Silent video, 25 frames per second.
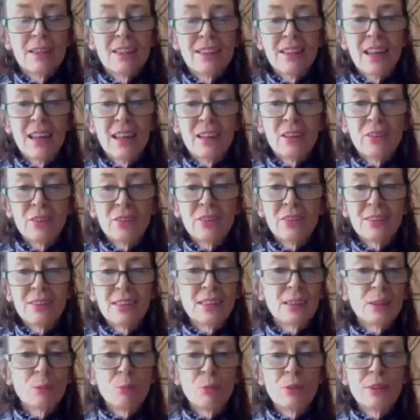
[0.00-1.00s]
Now,
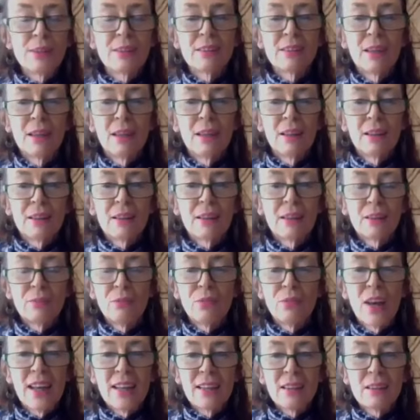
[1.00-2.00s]
this was
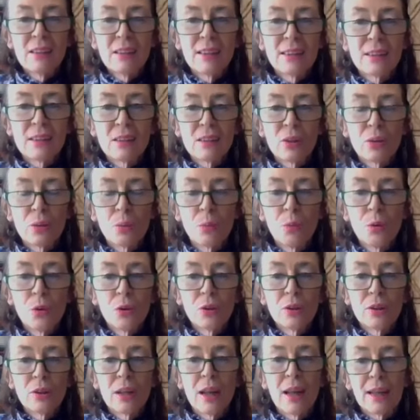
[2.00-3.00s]
conveying things to the
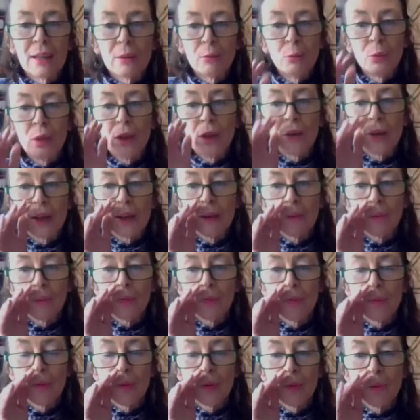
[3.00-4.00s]
world like we got help
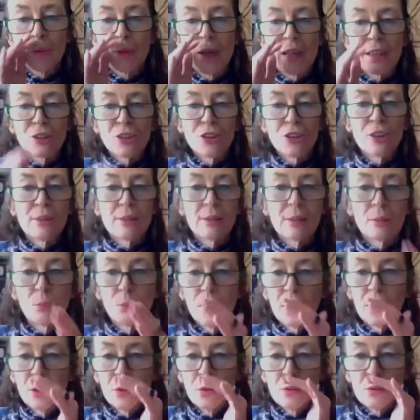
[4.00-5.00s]
from the Russians and
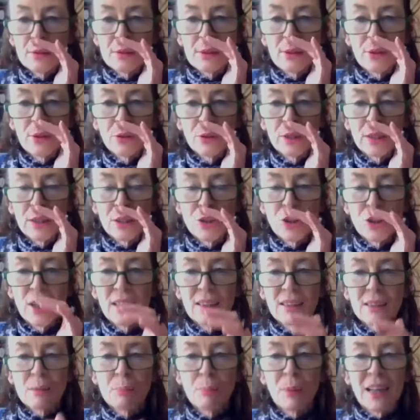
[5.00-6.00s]
we used Turkish
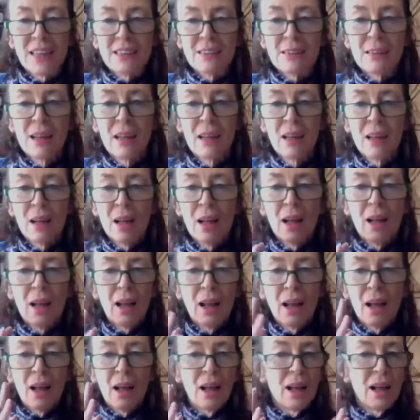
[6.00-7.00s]
airspace.
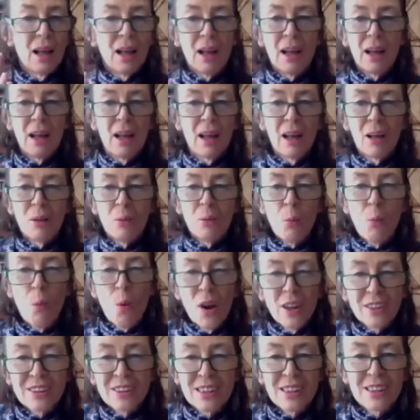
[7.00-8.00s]

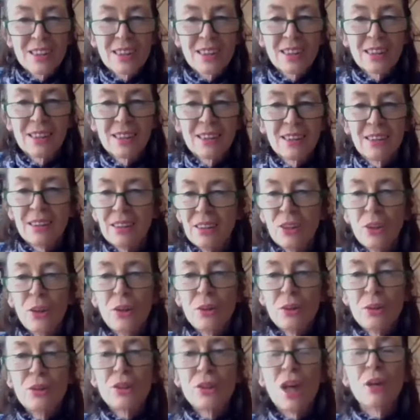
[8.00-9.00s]
What?
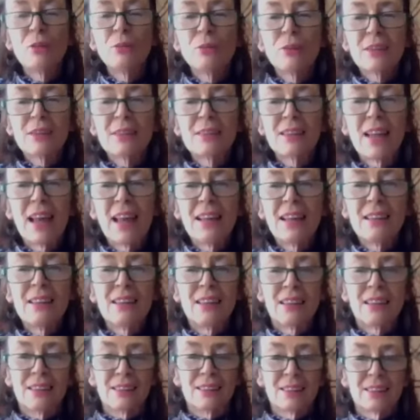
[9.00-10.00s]
You don't say
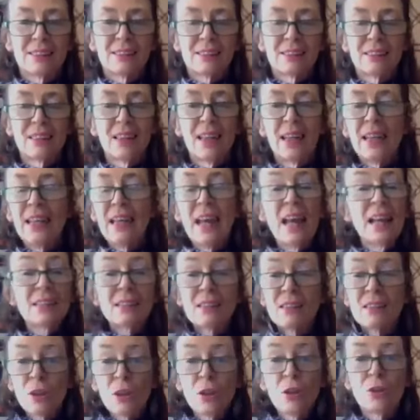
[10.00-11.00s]
this. He
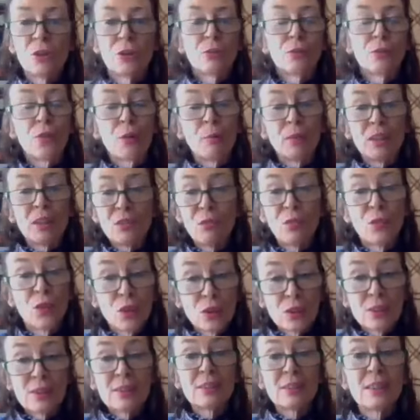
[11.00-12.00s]
hasn't learnt from his
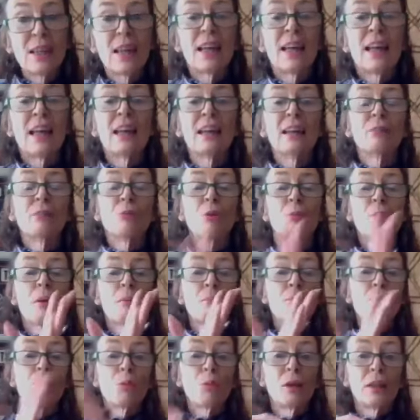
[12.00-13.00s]
first day.
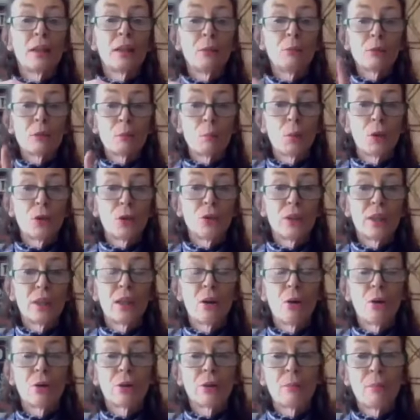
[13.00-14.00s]
Remember when he was blurting
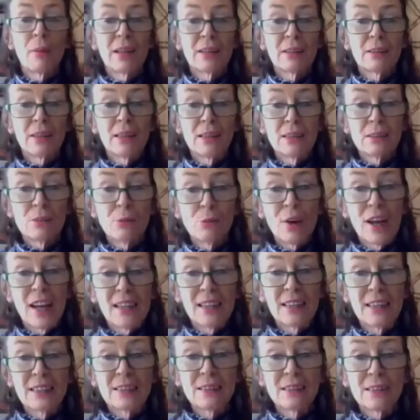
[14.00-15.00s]
on about the
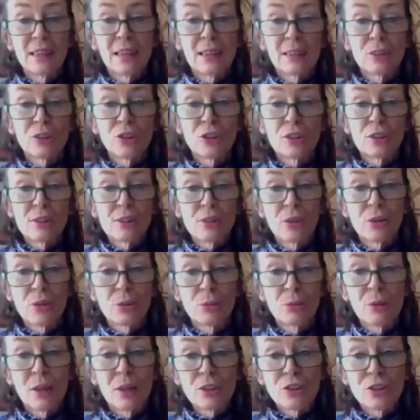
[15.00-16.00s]
Israeli intelligence to the
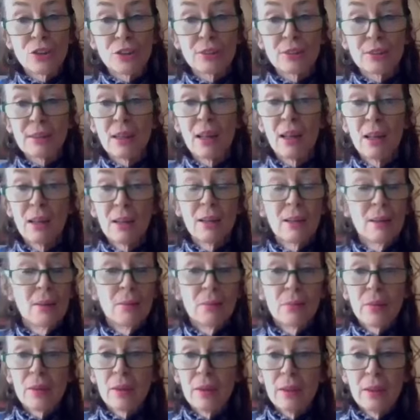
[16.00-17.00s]
Russians
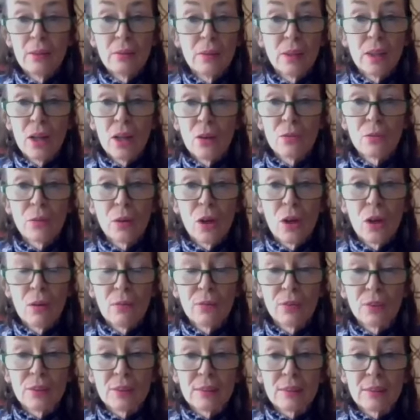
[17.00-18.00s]
in the Oval
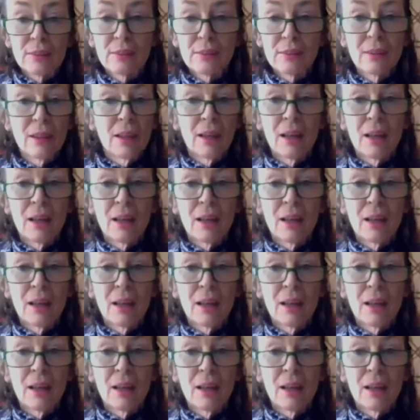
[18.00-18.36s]
Office?